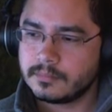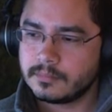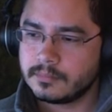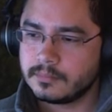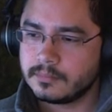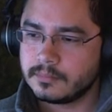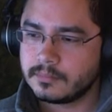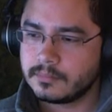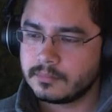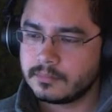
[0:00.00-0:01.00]

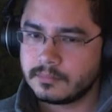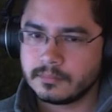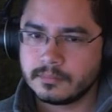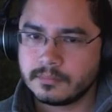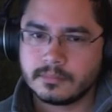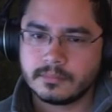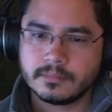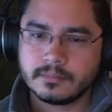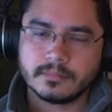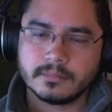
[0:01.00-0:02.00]

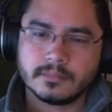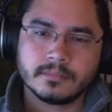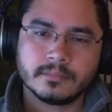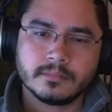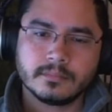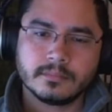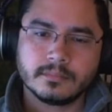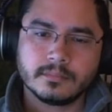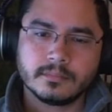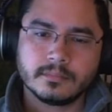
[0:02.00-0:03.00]

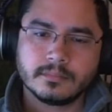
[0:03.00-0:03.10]
[no speech]